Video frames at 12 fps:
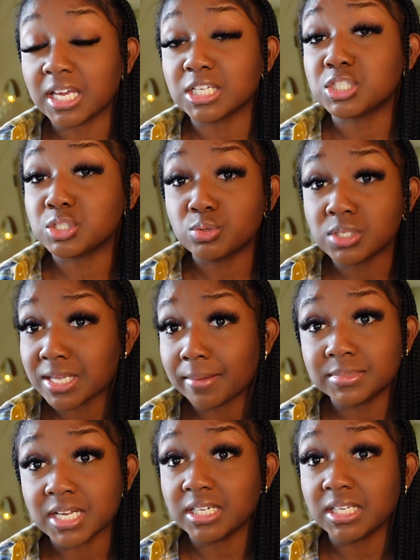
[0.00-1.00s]
As soon as
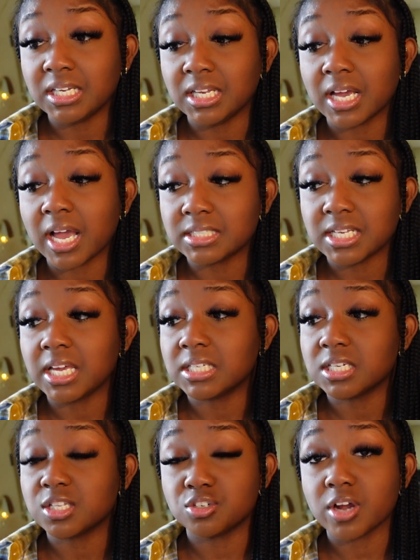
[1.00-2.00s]
I'm done eating, I take it
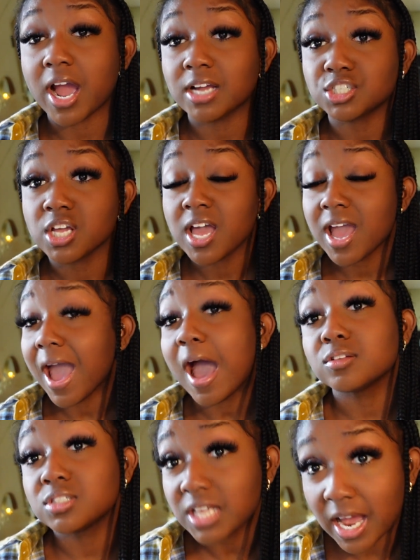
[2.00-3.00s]
to the trash
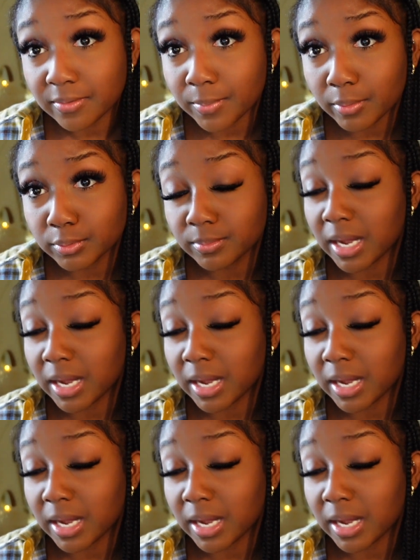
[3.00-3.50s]
outside of my room.